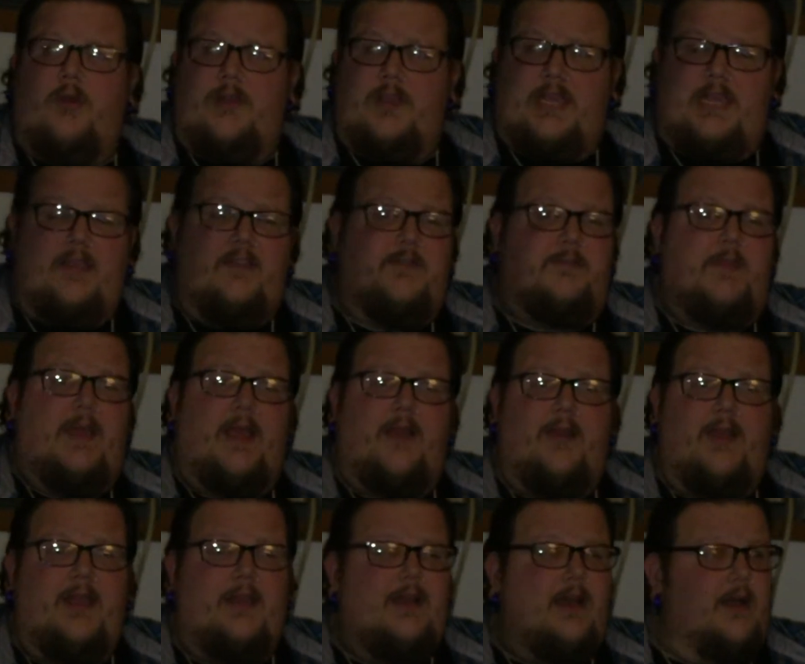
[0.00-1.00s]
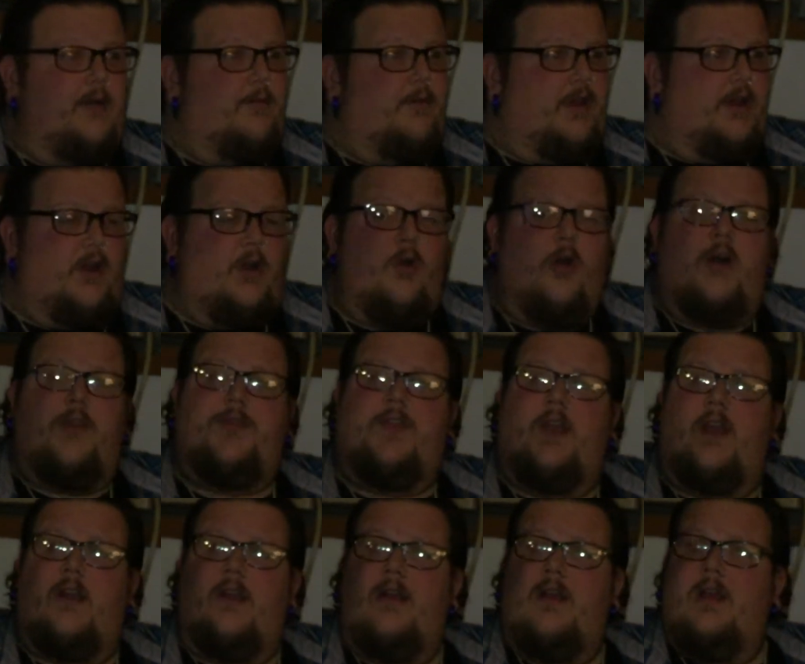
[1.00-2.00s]
where he is buried. We're going to go out
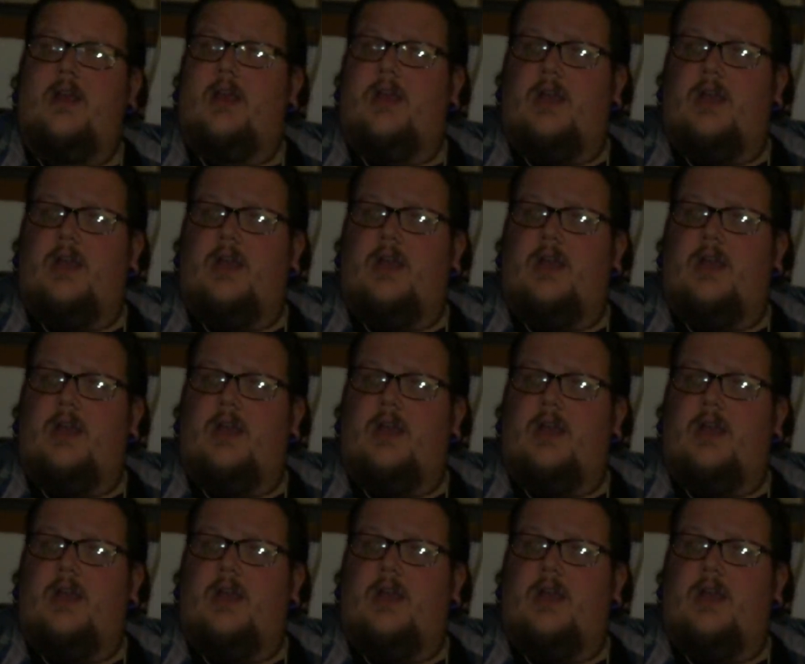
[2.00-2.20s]
there.